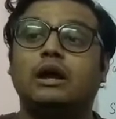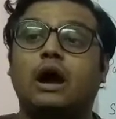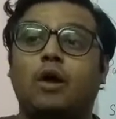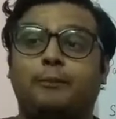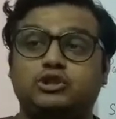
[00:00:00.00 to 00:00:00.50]

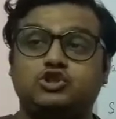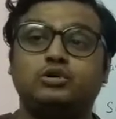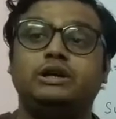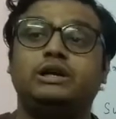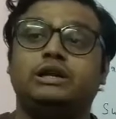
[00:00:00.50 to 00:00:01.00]

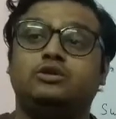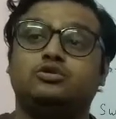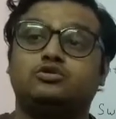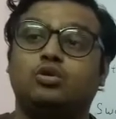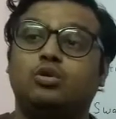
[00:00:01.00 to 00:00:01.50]
opportunity
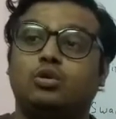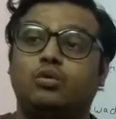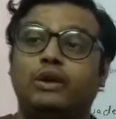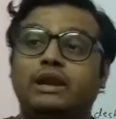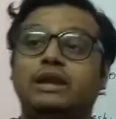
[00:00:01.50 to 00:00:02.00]
to score
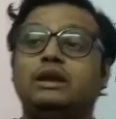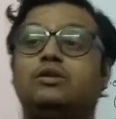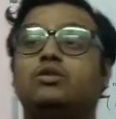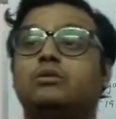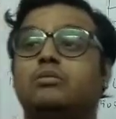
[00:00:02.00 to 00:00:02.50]
very
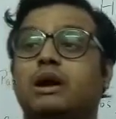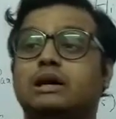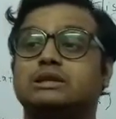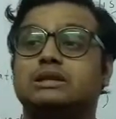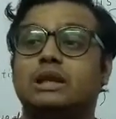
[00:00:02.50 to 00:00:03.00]
good
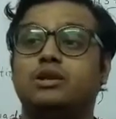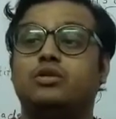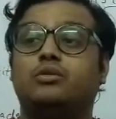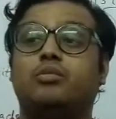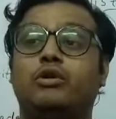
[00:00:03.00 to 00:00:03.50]
marks in
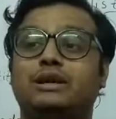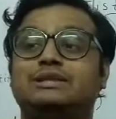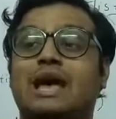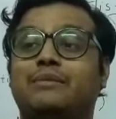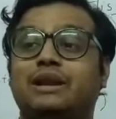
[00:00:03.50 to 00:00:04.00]
your board
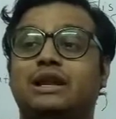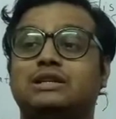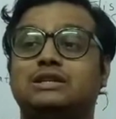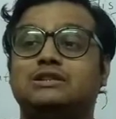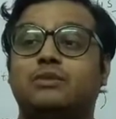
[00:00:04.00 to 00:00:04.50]

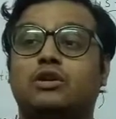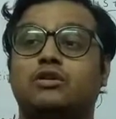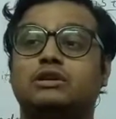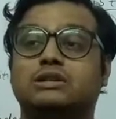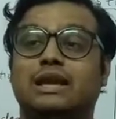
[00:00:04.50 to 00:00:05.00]
examinations,
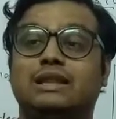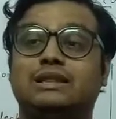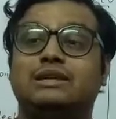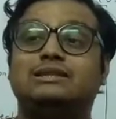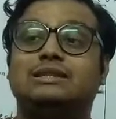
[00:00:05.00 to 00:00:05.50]
because at
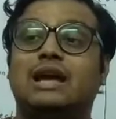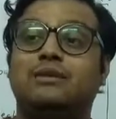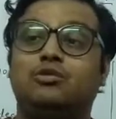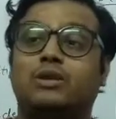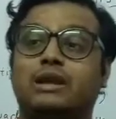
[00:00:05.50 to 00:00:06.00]
this
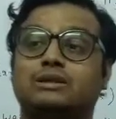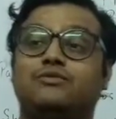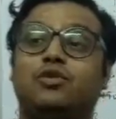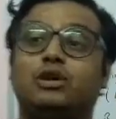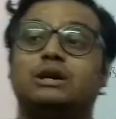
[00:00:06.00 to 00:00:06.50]
time you can
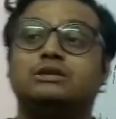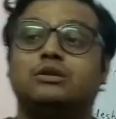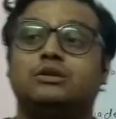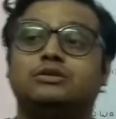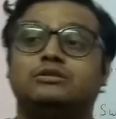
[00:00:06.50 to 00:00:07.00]
focus
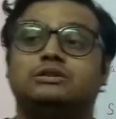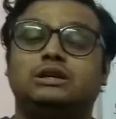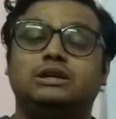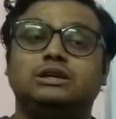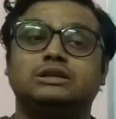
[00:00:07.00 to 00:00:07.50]
on your
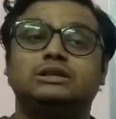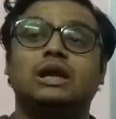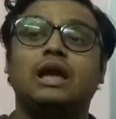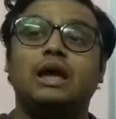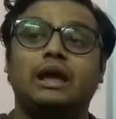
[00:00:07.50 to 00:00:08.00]
studies
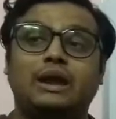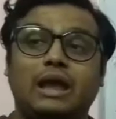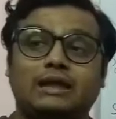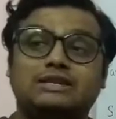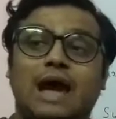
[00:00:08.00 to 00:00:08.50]

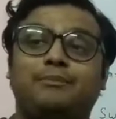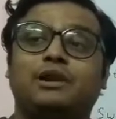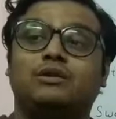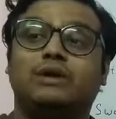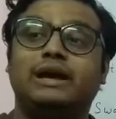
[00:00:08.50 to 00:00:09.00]

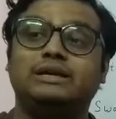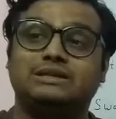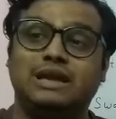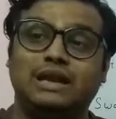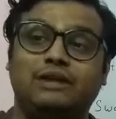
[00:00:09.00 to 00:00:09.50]
chapter
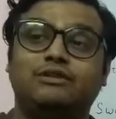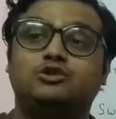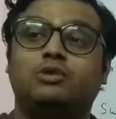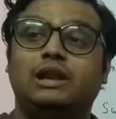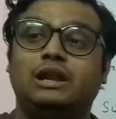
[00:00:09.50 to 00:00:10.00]
wise,
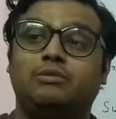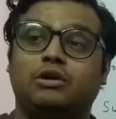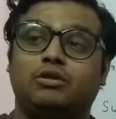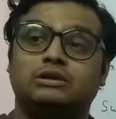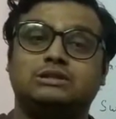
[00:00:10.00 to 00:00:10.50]
individually,
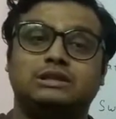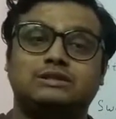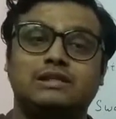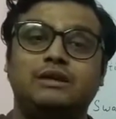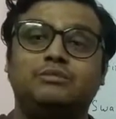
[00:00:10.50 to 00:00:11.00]
because the
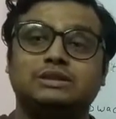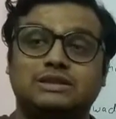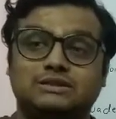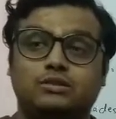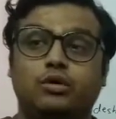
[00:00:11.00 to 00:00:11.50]
syllabus
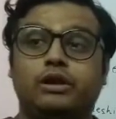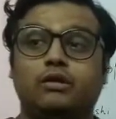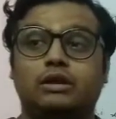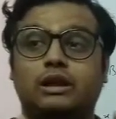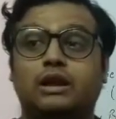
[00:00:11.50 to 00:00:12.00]
is going
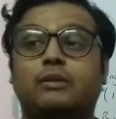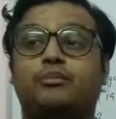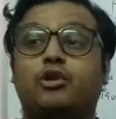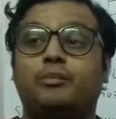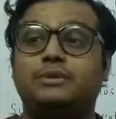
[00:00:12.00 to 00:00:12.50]
on in a
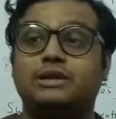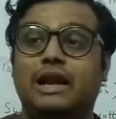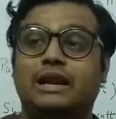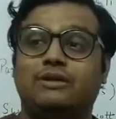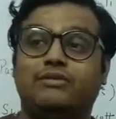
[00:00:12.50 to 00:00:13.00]
proper
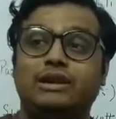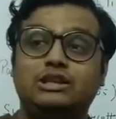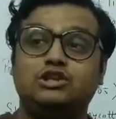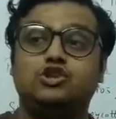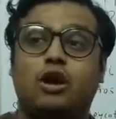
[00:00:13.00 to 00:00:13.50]
and a very
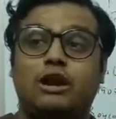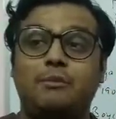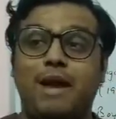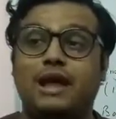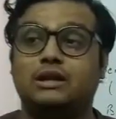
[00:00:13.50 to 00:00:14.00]
short
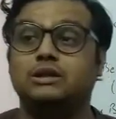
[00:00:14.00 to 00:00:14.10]
manner.